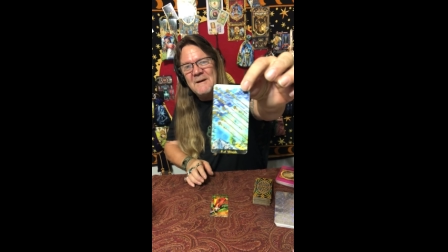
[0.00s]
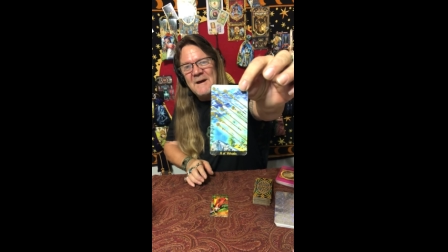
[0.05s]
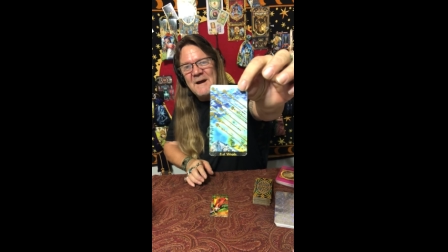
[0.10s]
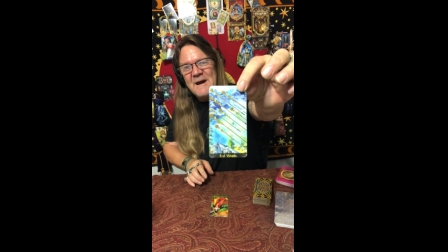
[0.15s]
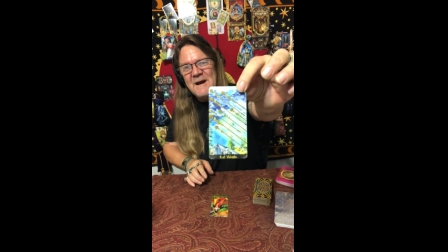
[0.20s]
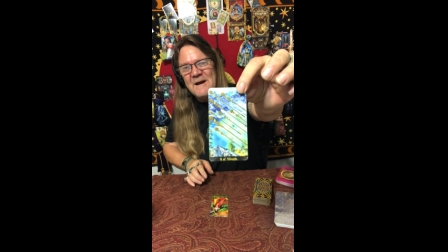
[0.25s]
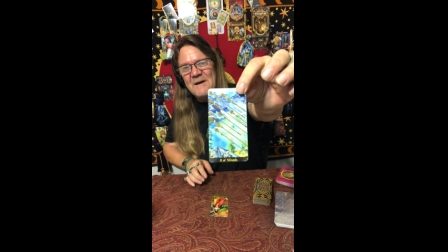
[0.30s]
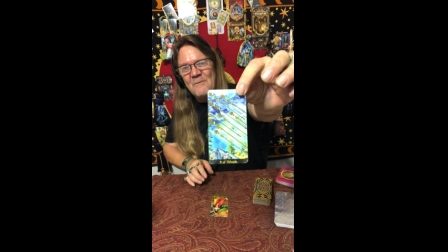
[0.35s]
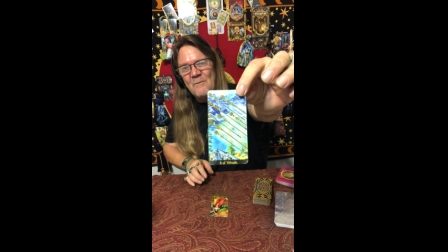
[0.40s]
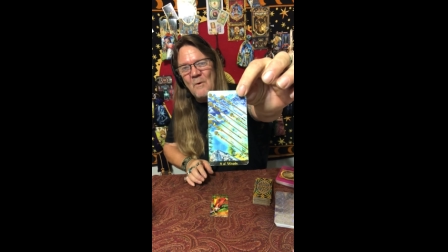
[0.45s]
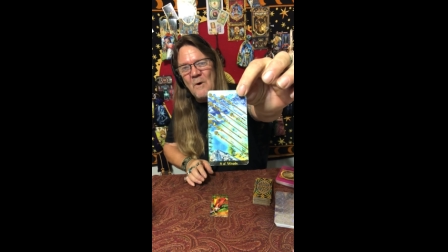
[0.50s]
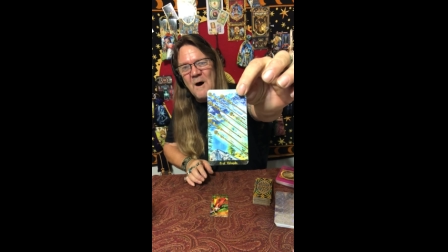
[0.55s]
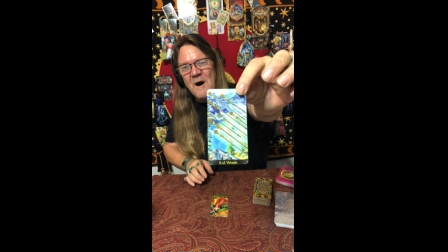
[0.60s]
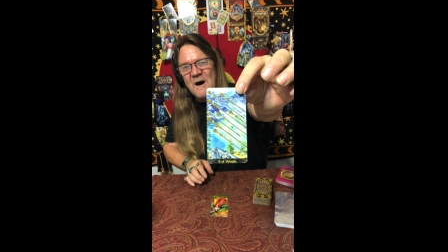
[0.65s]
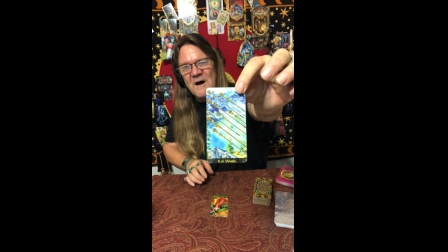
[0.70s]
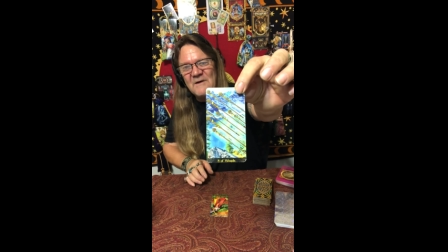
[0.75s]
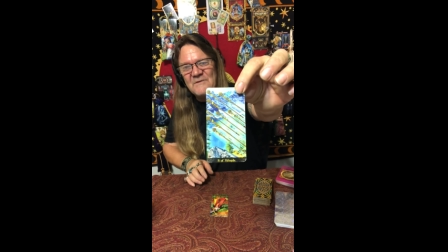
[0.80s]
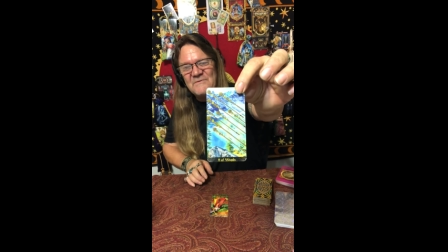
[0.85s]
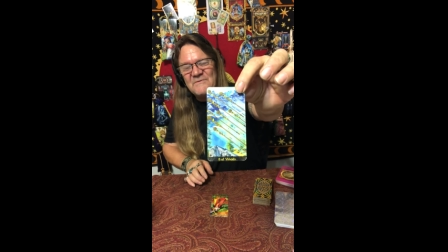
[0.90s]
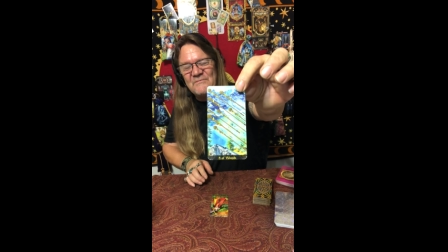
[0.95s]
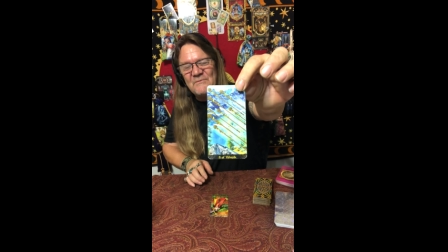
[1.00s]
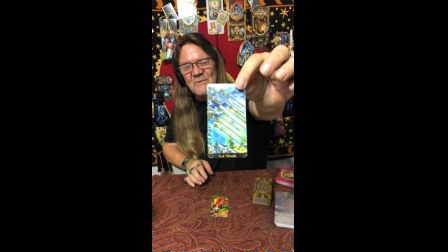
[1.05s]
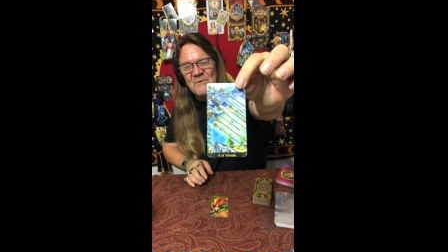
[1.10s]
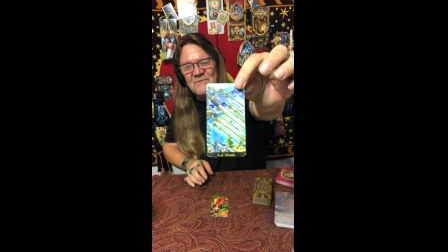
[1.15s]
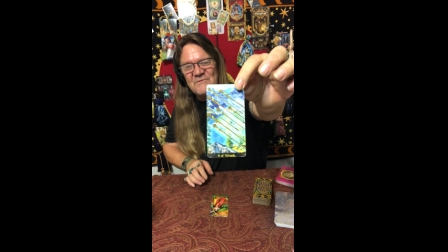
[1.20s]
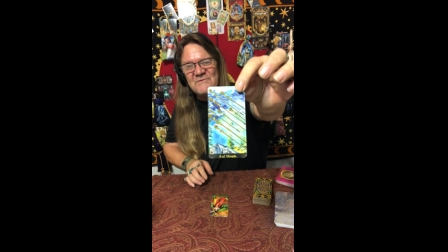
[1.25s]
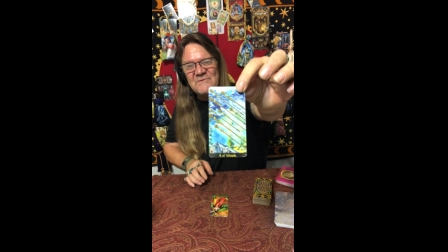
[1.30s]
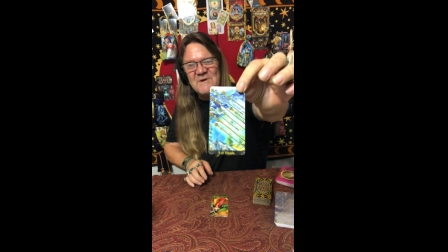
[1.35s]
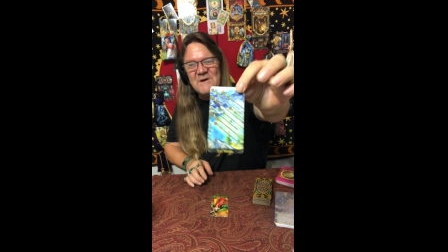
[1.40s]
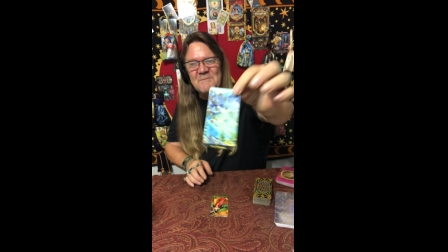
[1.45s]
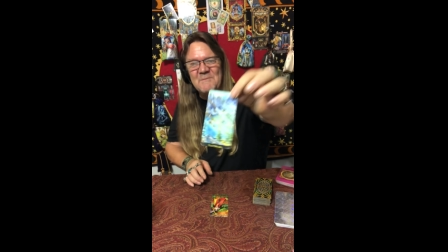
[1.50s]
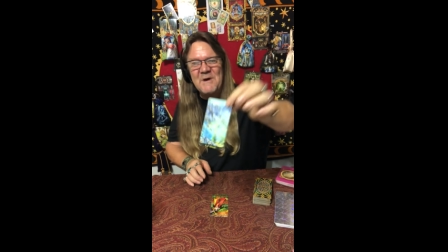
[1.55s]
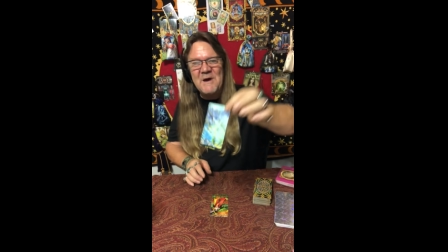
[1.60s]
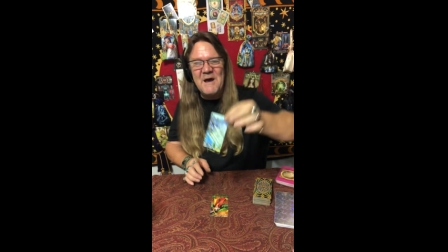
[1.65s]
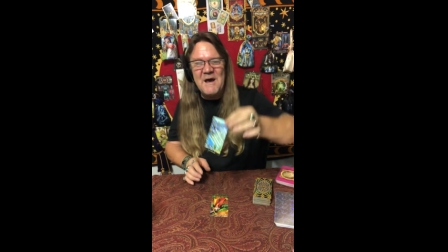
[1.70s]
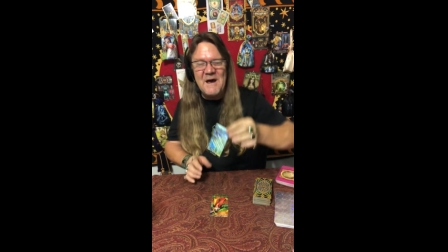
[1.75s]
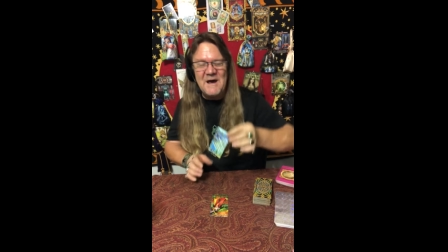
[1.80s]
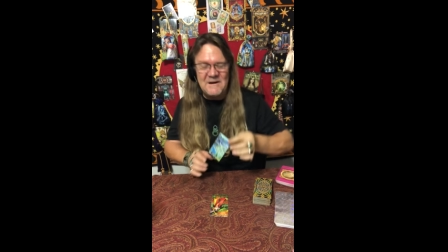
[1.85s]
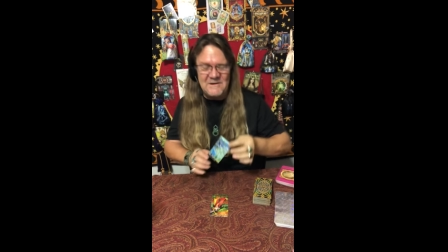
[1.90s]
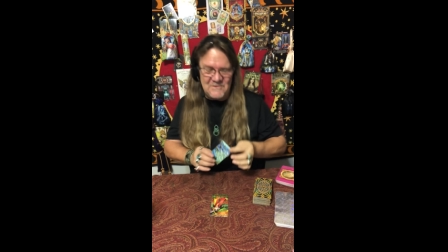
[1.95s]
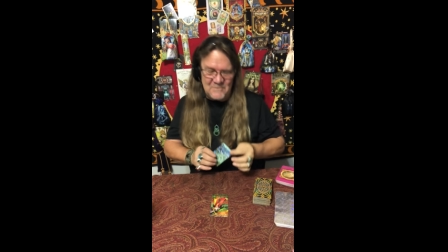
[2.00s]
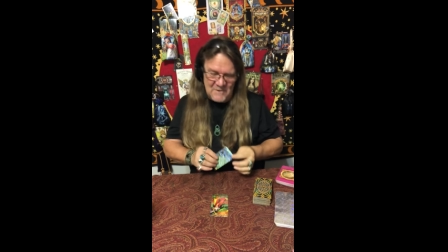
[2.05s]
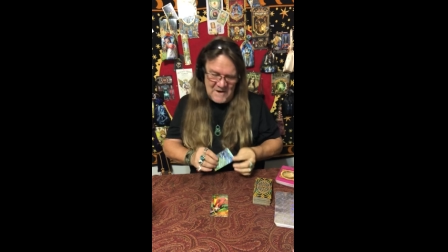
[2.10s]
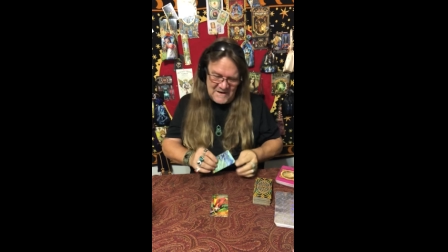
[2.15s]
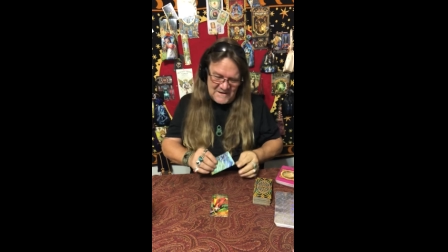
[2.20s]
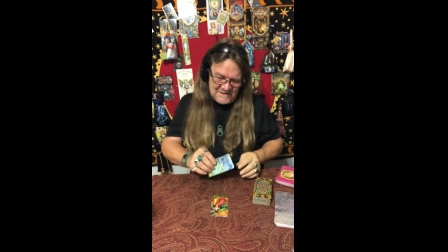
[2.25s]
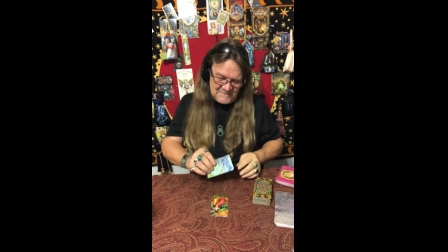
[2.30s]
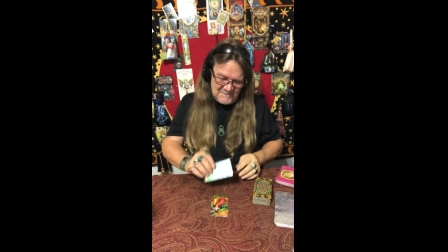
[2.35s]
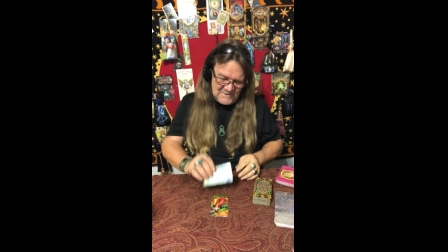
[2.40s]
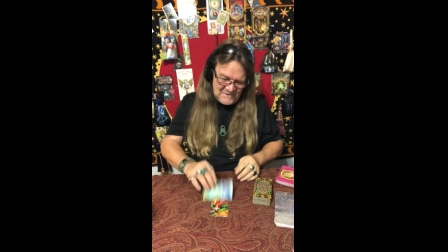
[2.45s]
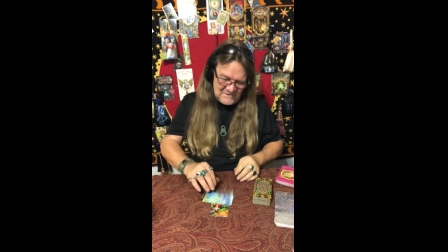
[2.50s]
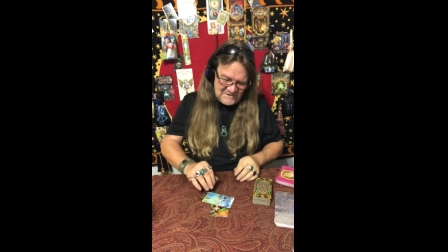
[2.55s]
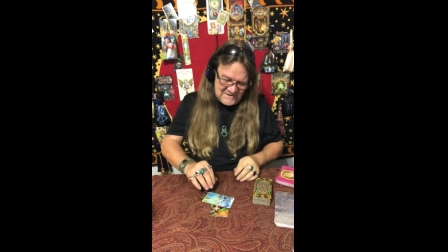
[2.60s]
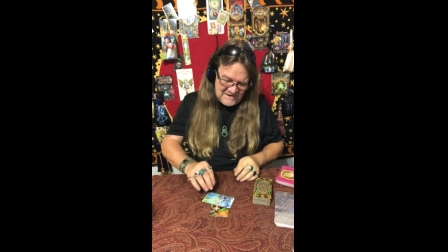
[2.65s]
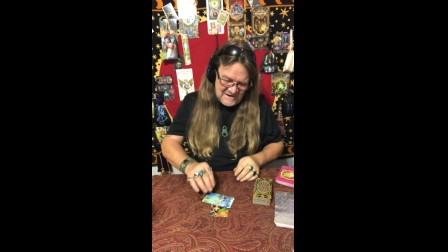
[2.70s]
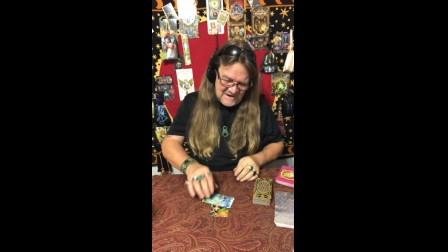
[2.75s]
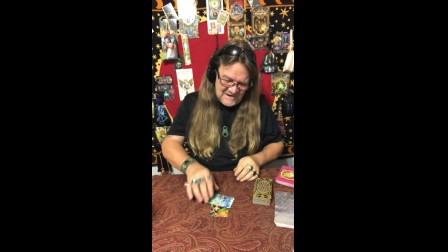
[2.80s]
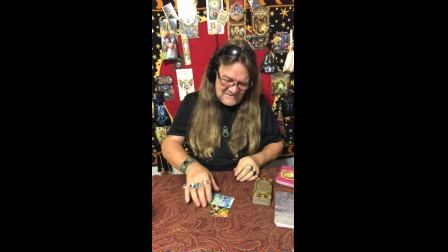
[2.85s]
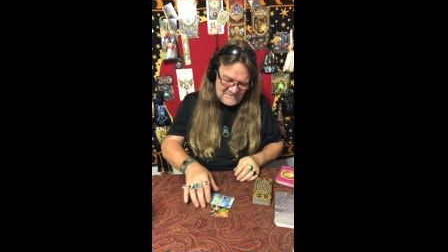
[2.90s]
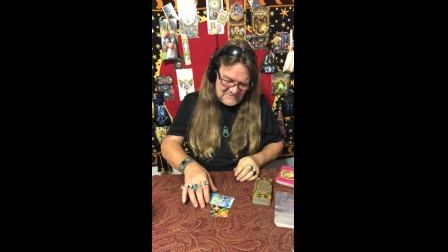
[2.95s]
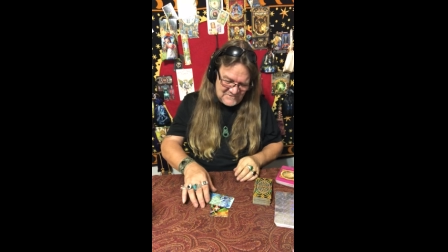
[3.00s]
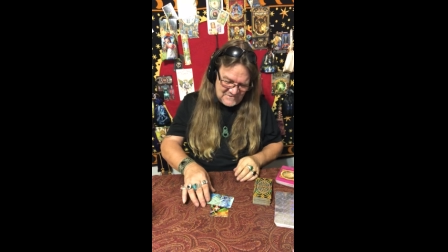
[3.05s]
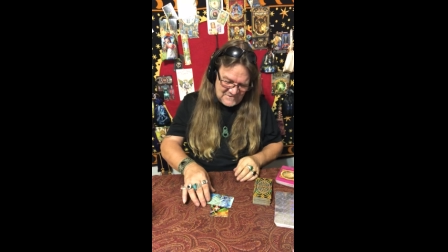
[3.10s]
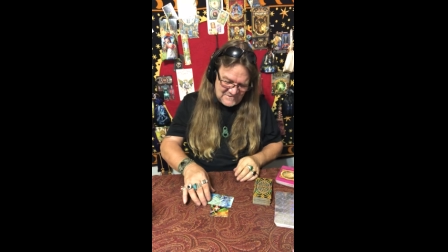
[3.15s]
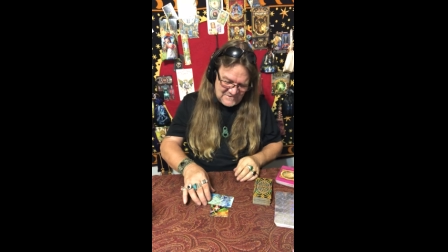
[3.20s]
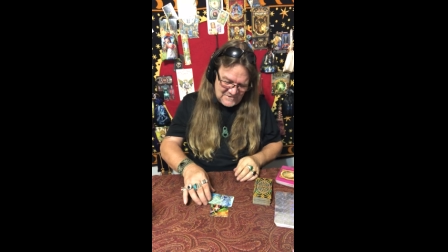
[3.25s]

Eight of Wands, full steam ahead, great communication,